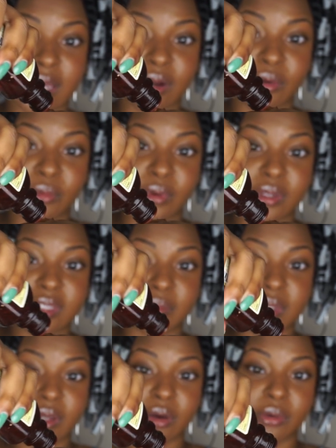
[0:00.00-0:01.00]
I don't want to
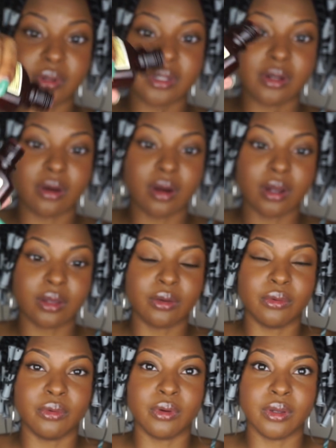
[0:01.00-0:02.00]
be holding the argan
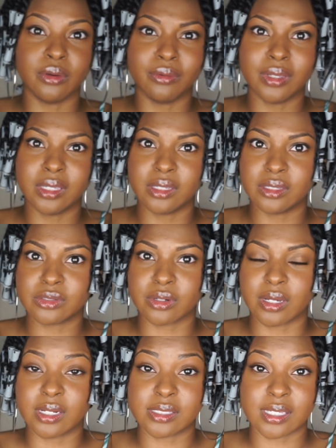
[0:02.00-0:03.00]
oil and
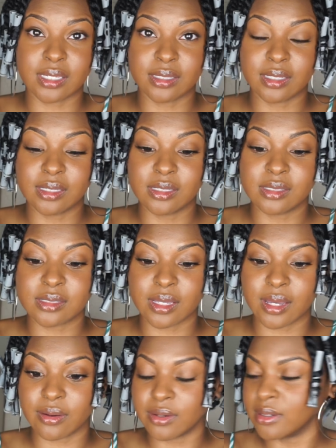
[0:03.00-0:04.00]
trying to take these
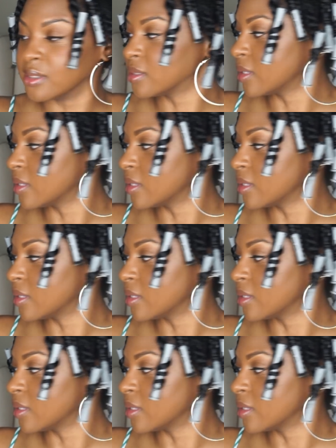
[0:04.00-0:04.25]
out at the